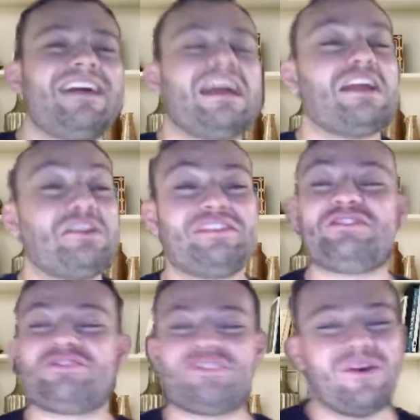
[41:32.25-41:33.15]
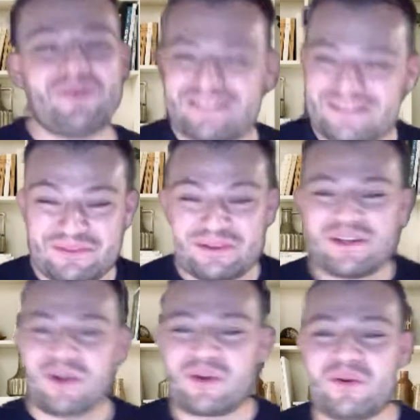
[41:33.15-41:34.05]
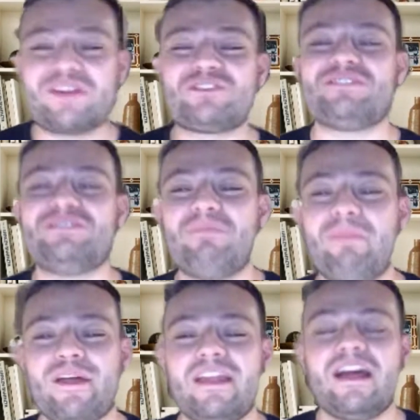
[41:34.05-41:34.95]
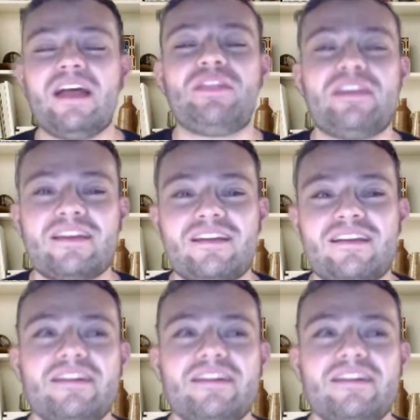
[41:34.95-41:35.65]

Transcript: This is always a really hard question, but I think